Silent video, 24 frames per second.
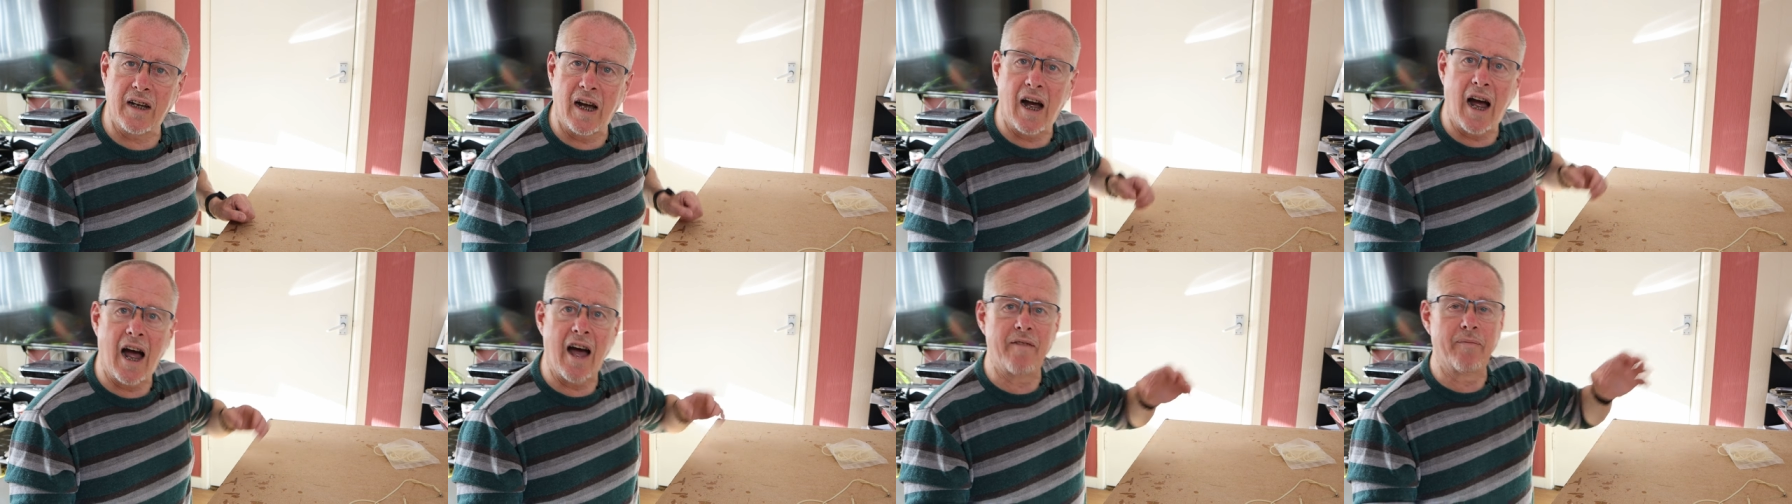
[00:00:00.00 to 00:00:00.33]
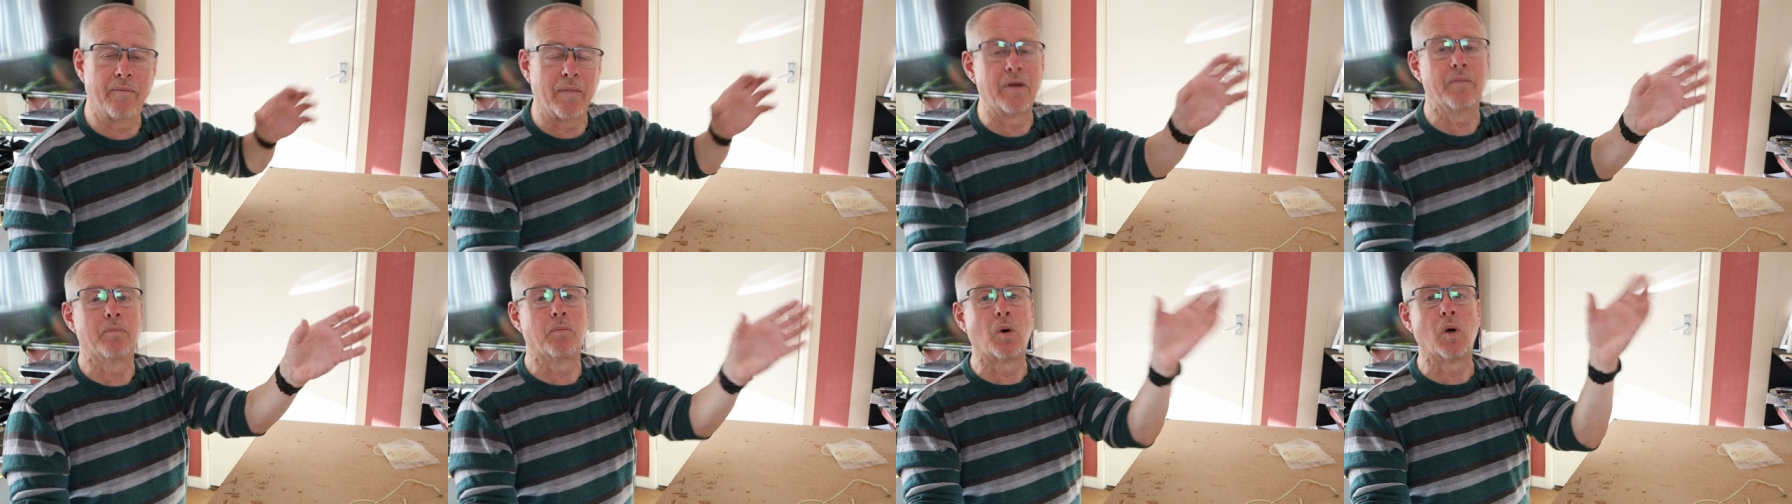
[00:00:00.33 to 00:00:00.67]
I
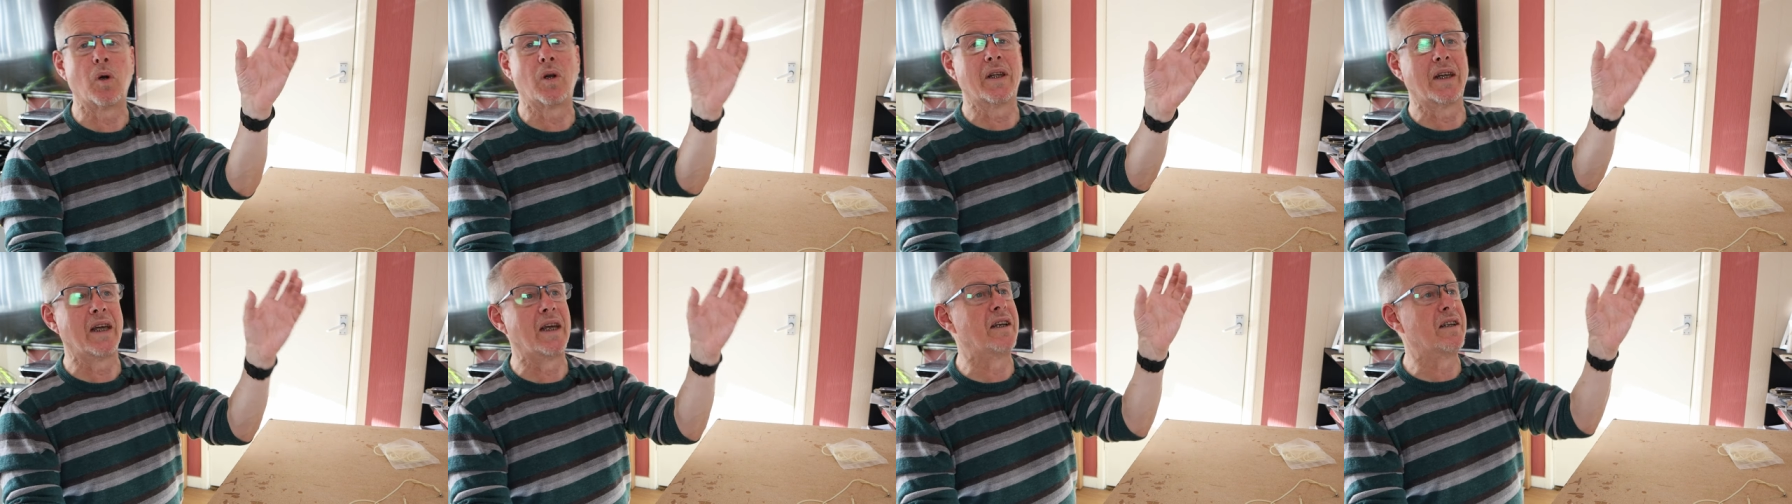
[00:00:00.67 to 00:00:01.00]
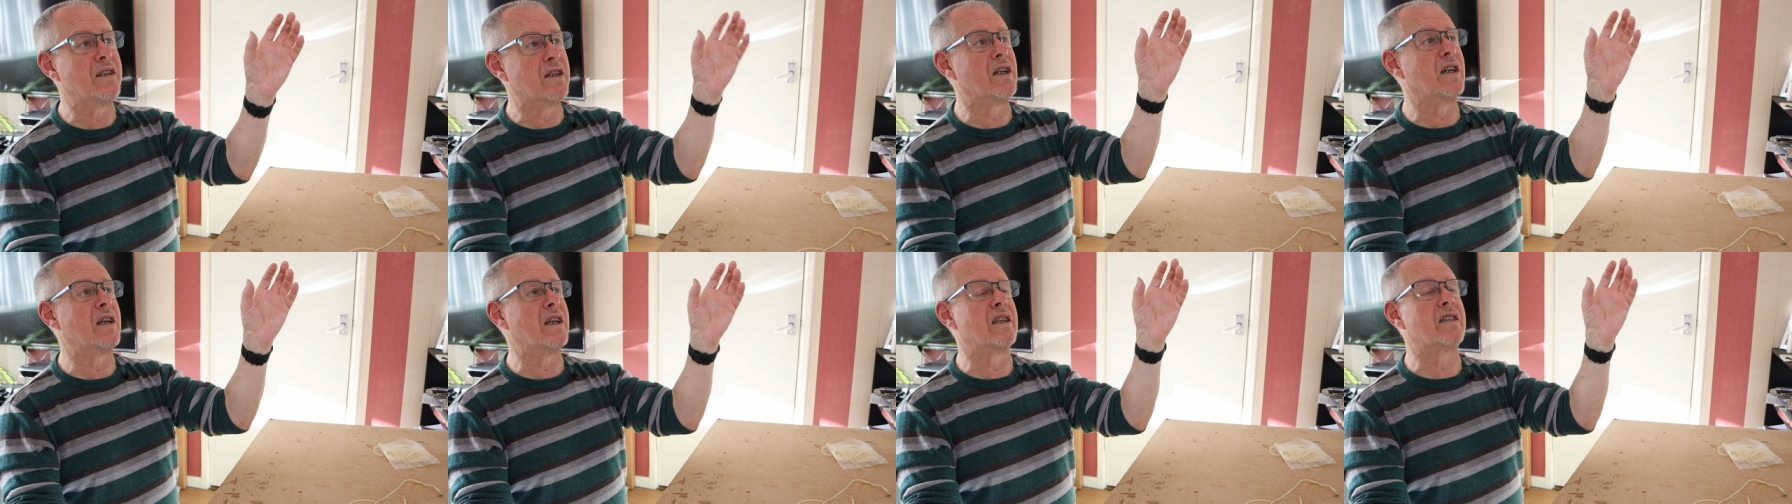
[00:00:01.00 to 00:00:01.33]
haven't been pulling it
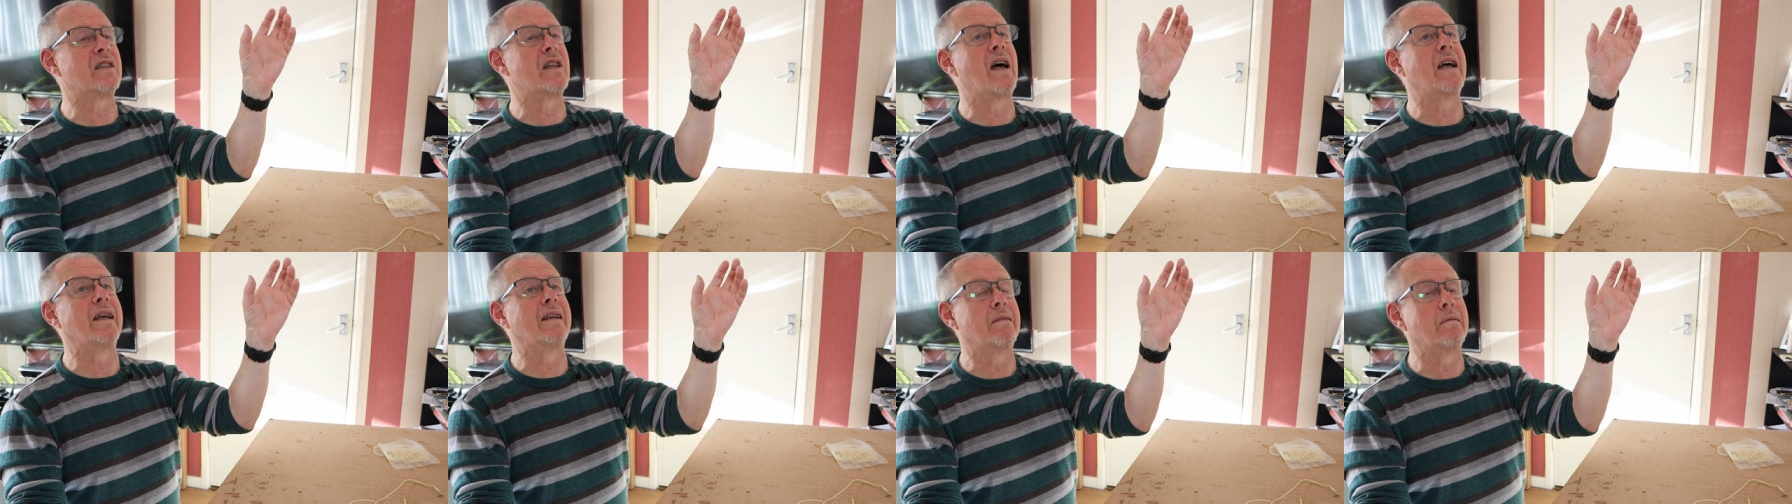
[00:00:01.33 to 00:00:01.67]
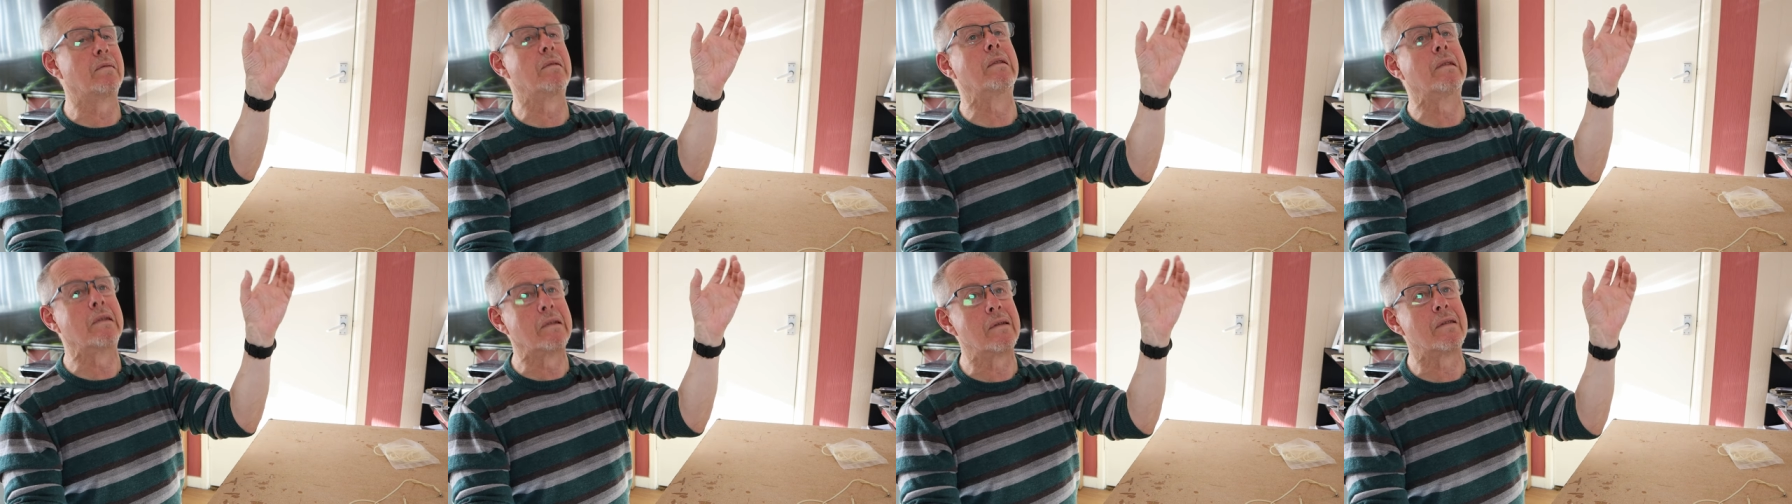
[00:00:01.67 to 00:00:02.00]
until it's like
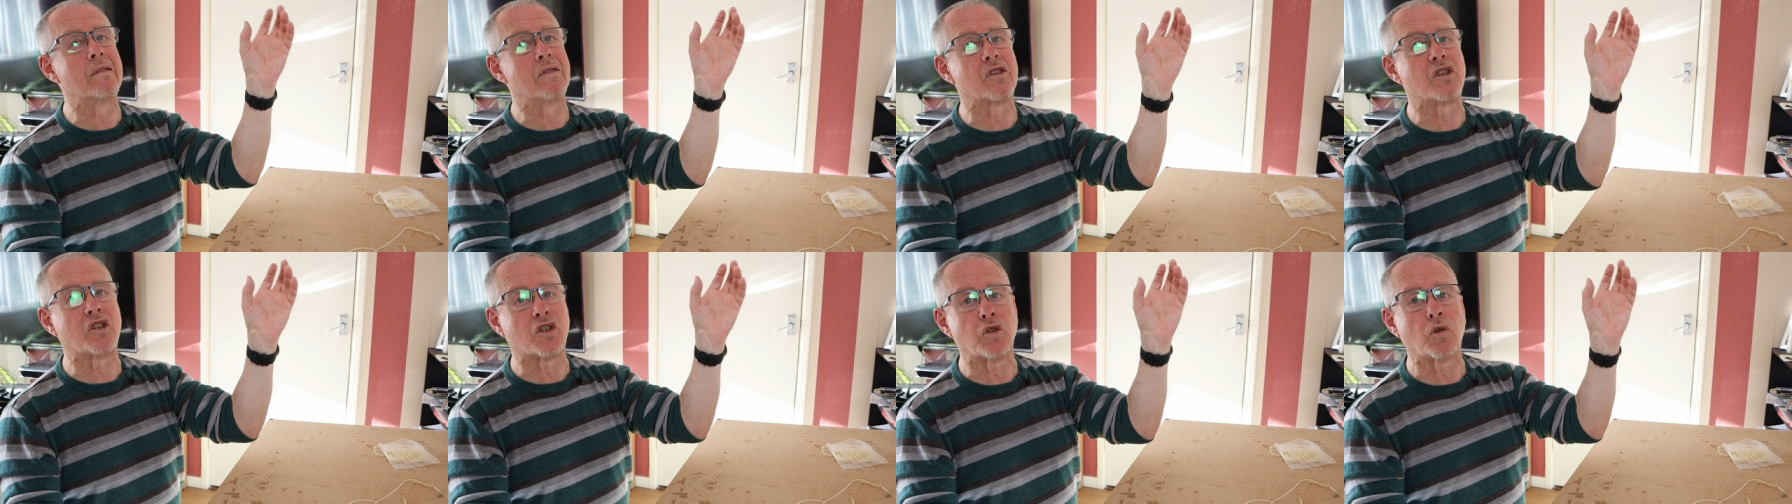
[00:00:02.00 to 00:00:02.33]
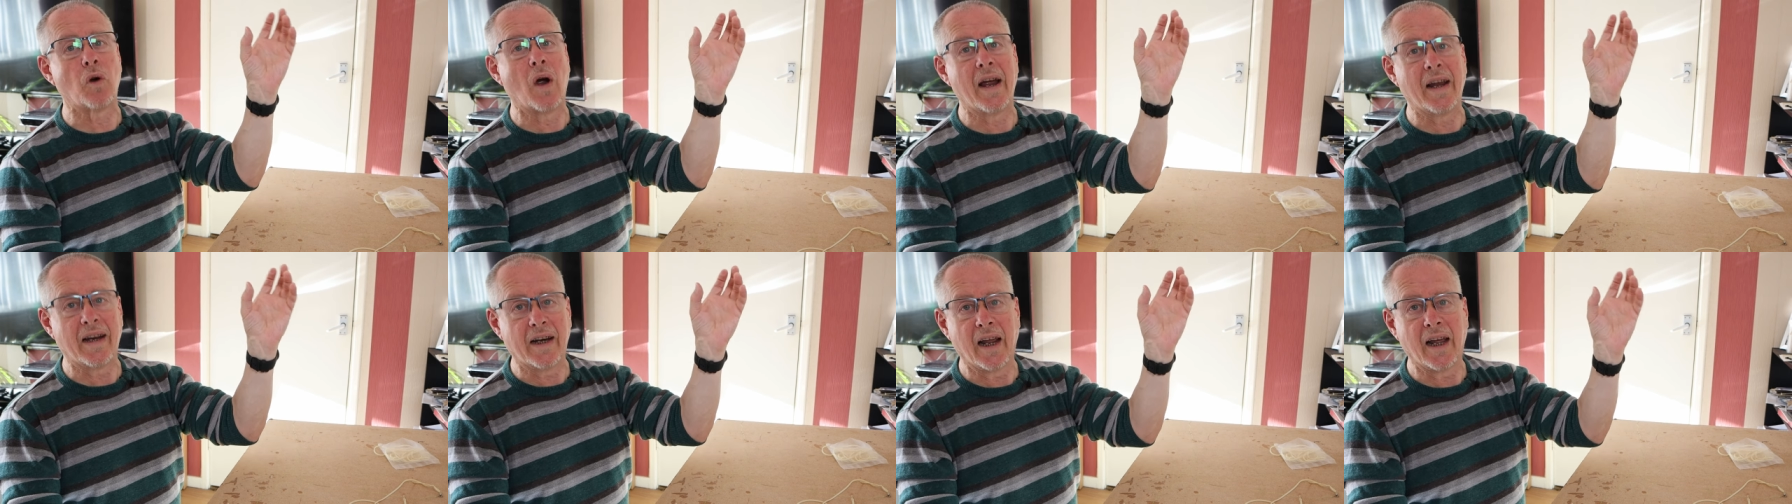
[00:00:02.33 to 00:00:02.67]

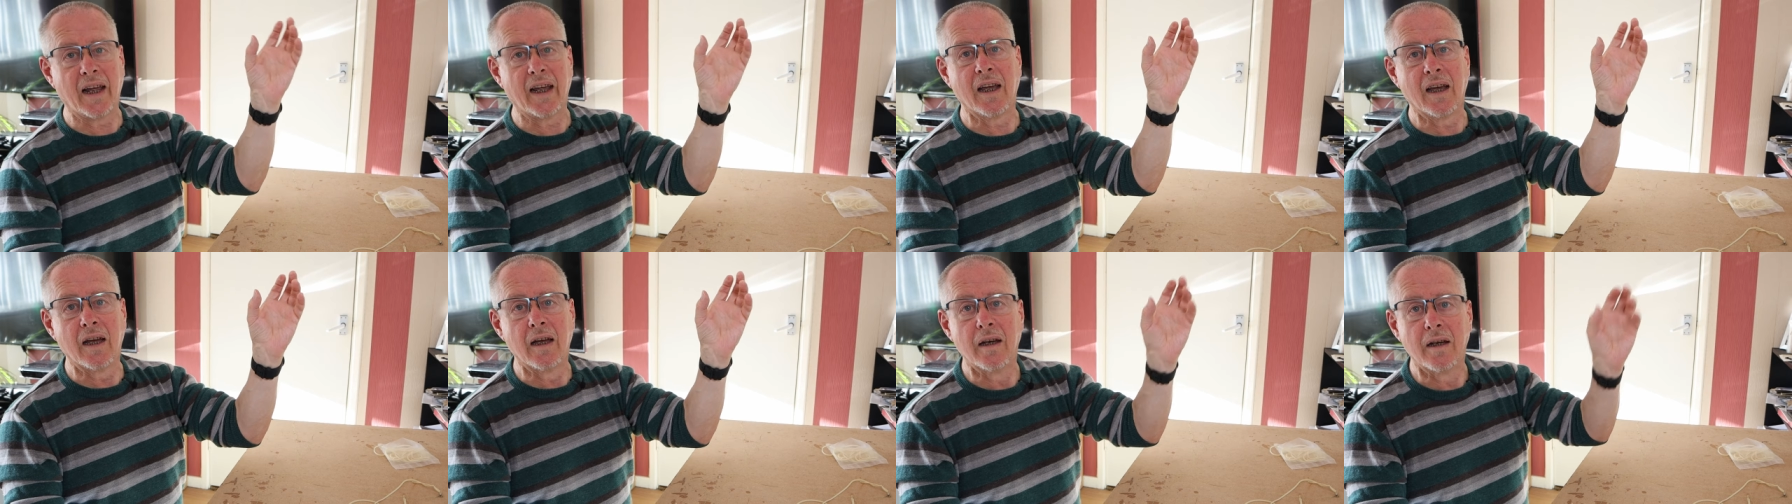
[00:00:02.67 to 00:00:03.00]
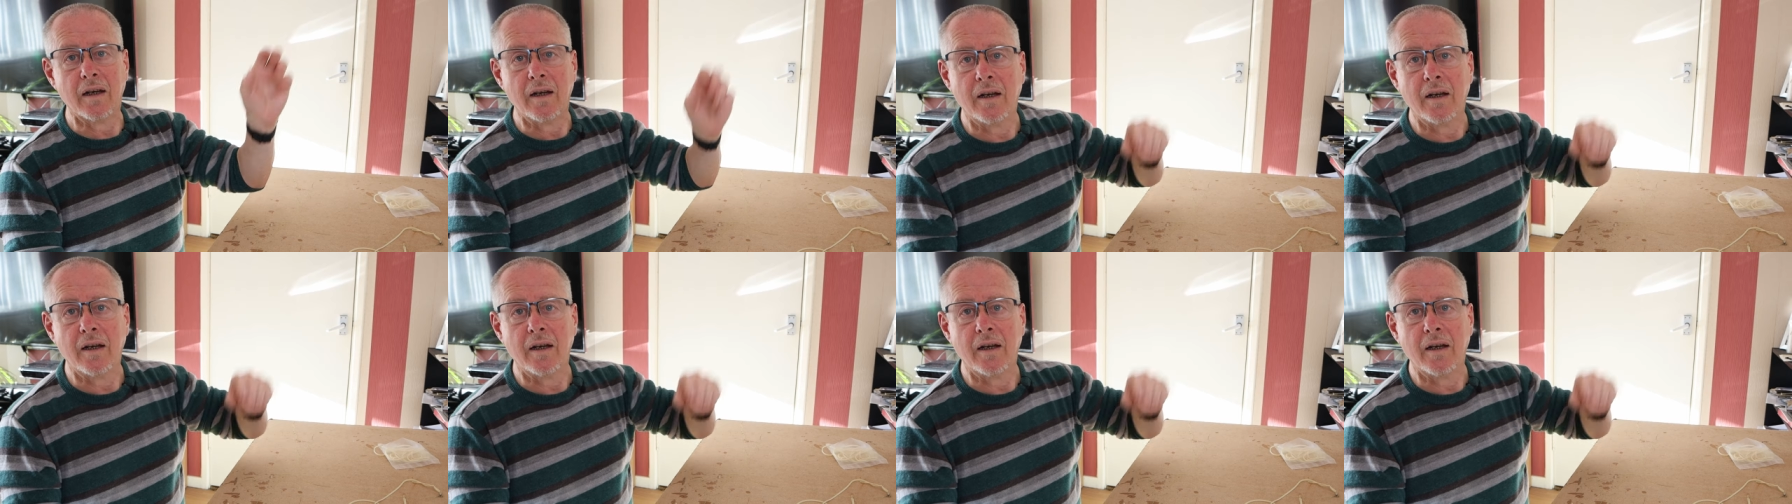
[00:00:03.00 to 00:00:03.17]
straining.